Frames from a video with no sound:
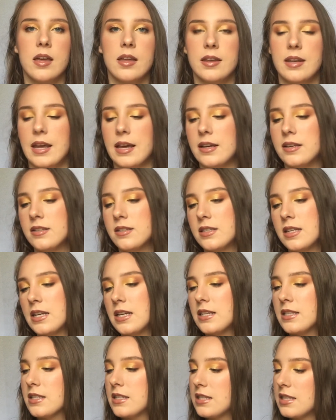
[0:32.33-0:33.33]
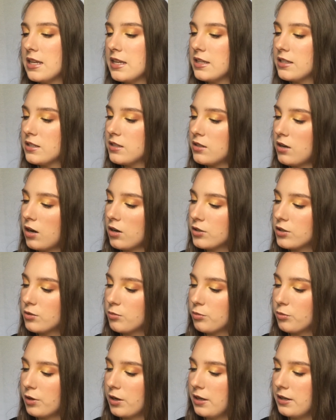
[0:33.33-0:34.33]
Next is this Dr.
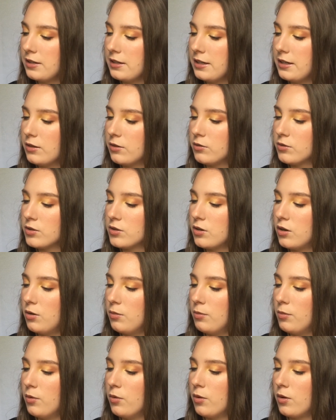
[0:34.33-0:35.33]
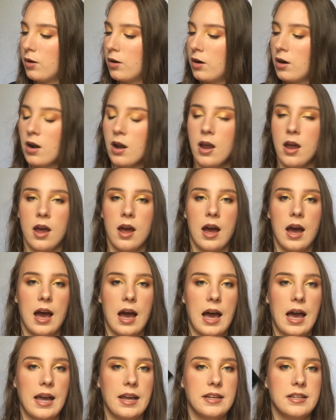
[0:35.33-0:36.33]
Brandt Needles No More
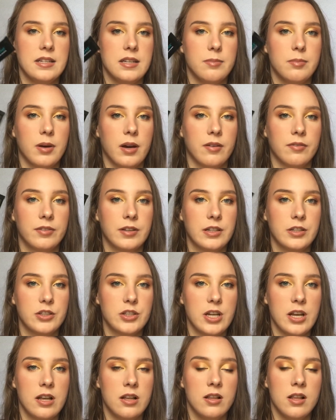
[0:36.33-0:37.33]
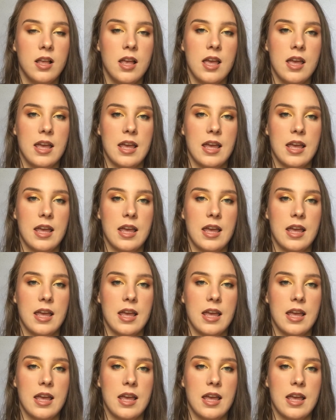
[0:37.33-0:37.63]
Eye De-Puffing Gel.